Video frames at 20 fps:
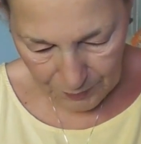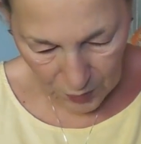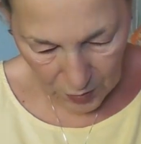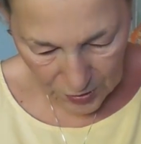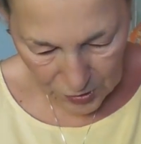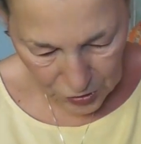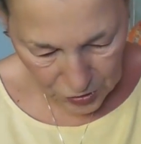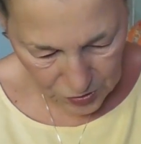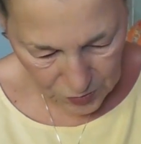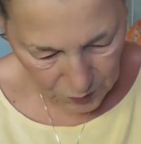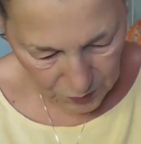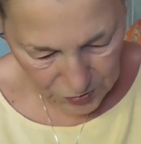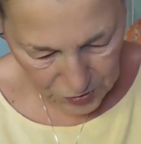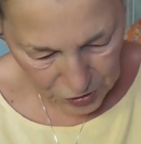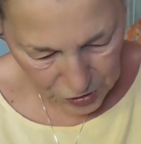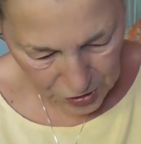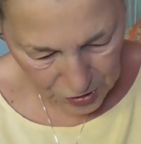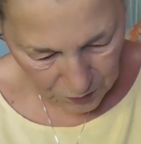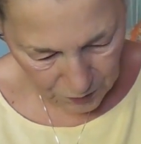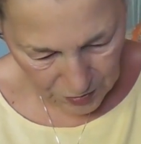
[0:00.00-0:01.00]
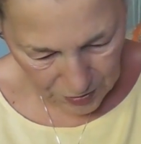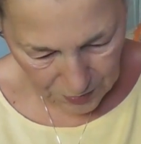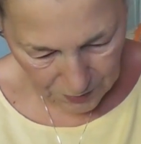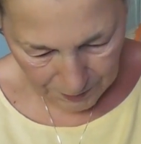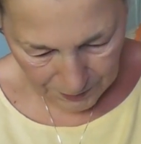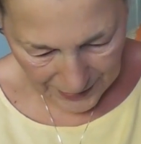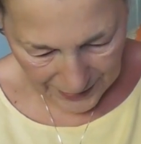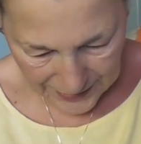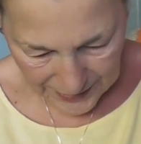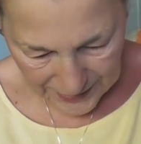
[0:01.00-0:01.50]
but I just want to show you the
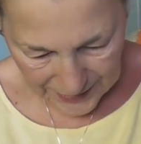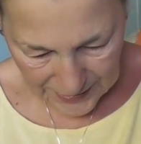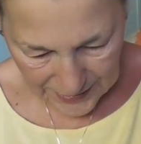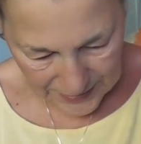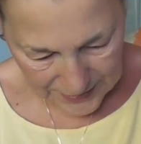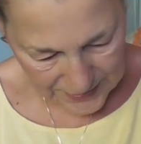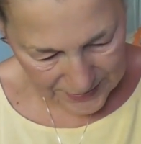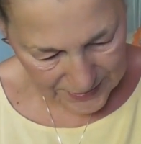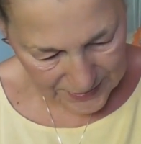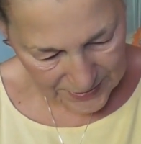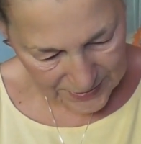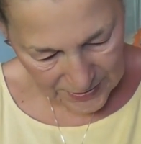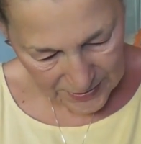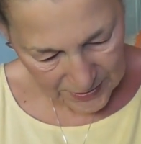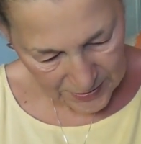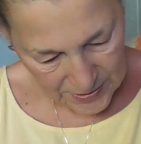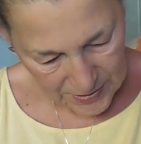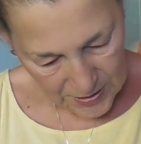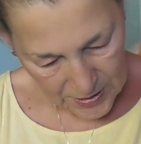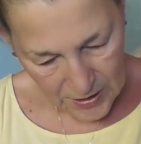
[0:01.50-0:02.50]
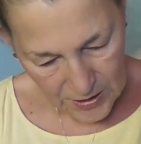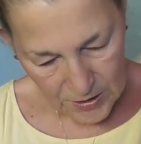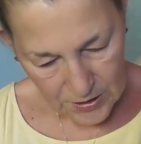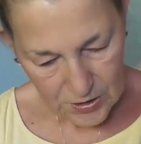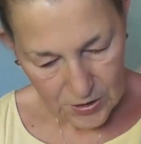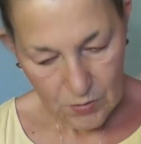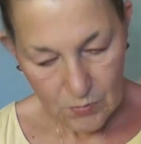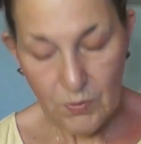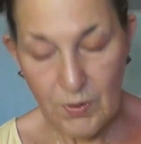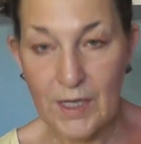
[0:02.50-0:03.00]
blankets. So